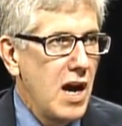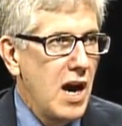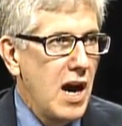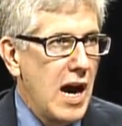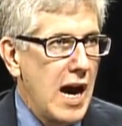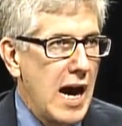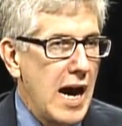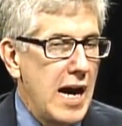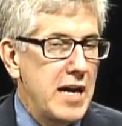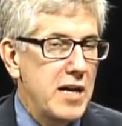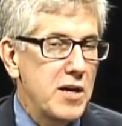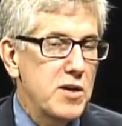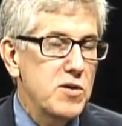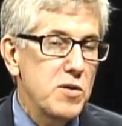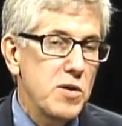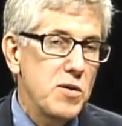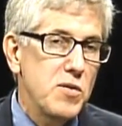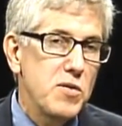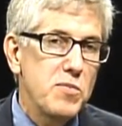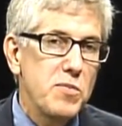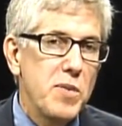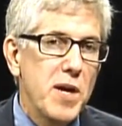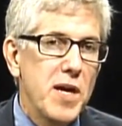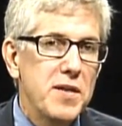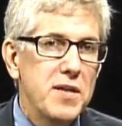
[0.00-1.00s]
I agree
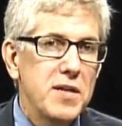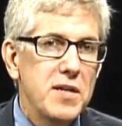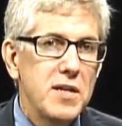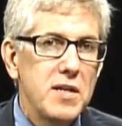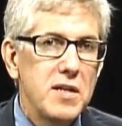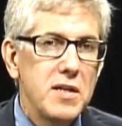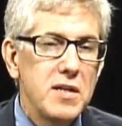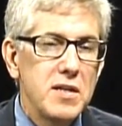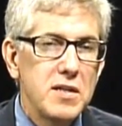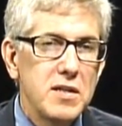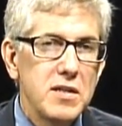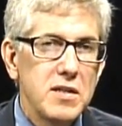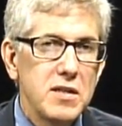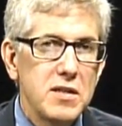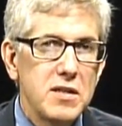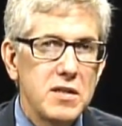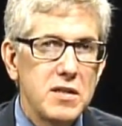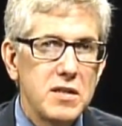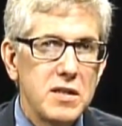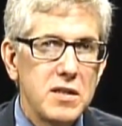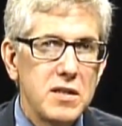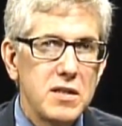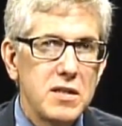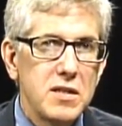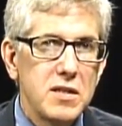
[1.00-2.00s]
with Bethany. This is,
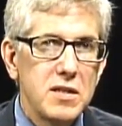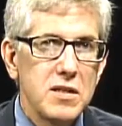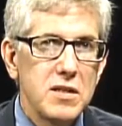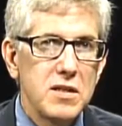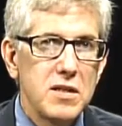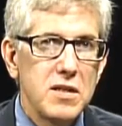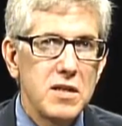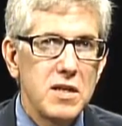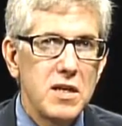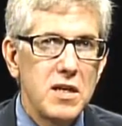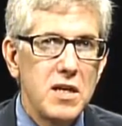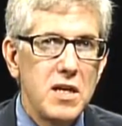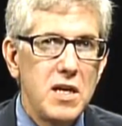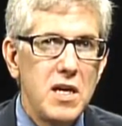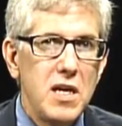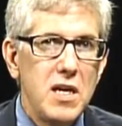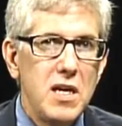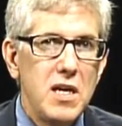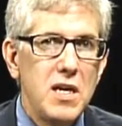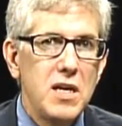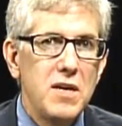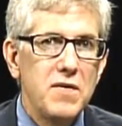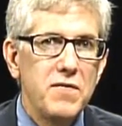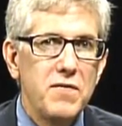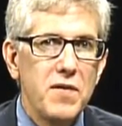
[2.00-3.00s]
this is the
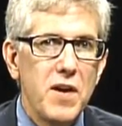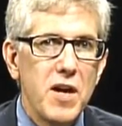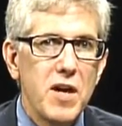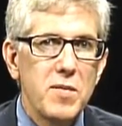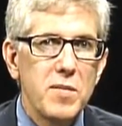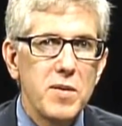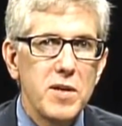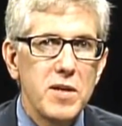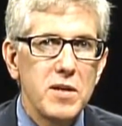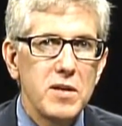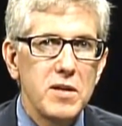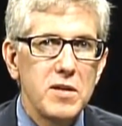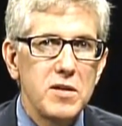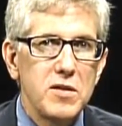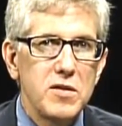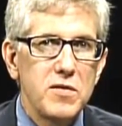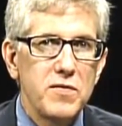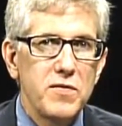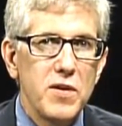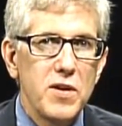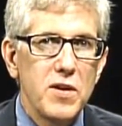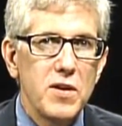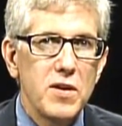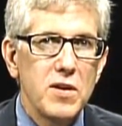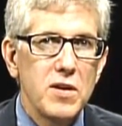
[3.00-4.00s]
key environmental issue
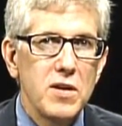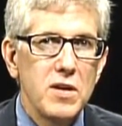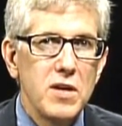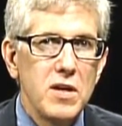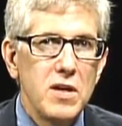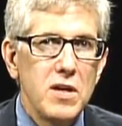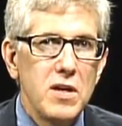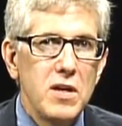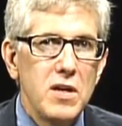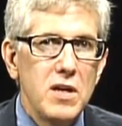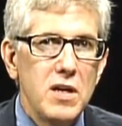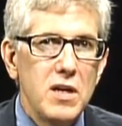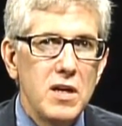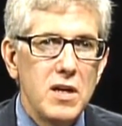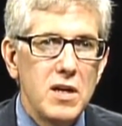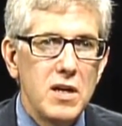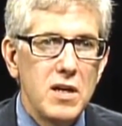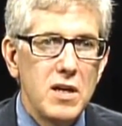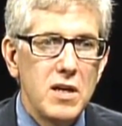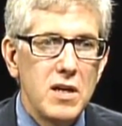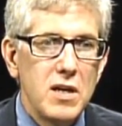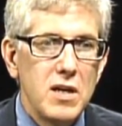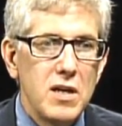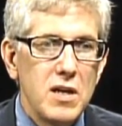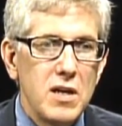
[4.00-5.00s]
of our, uh,
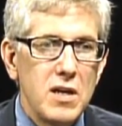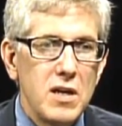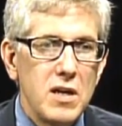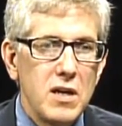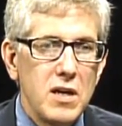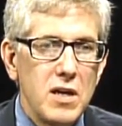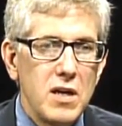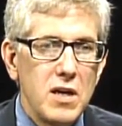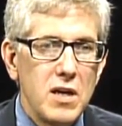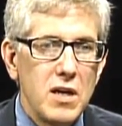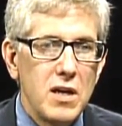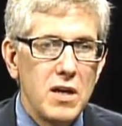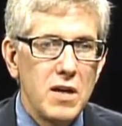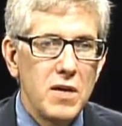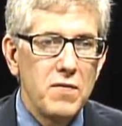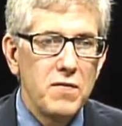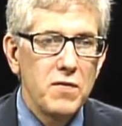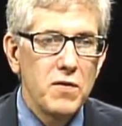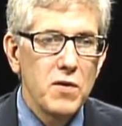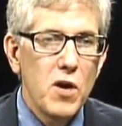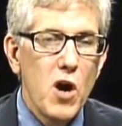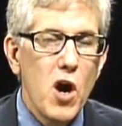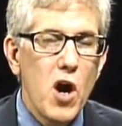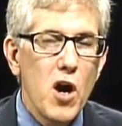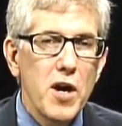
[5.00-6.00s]
uh,
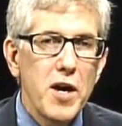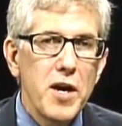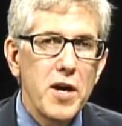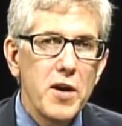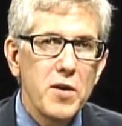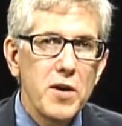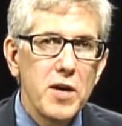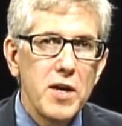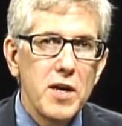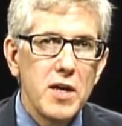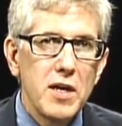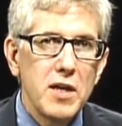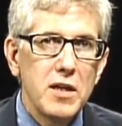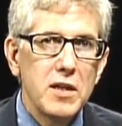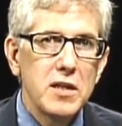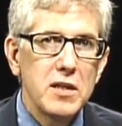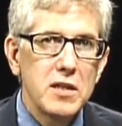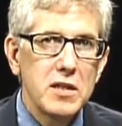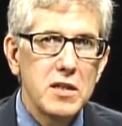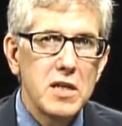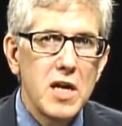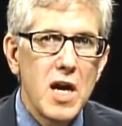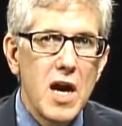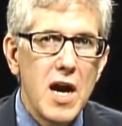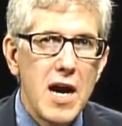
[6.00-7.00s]
for our area at
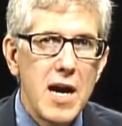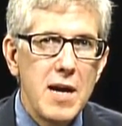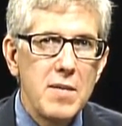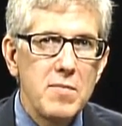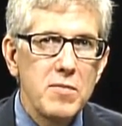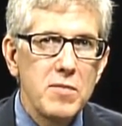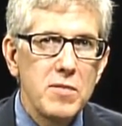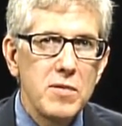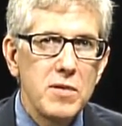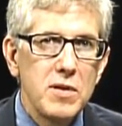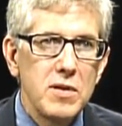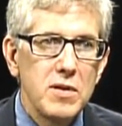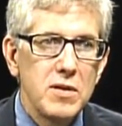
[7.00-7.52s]
this time.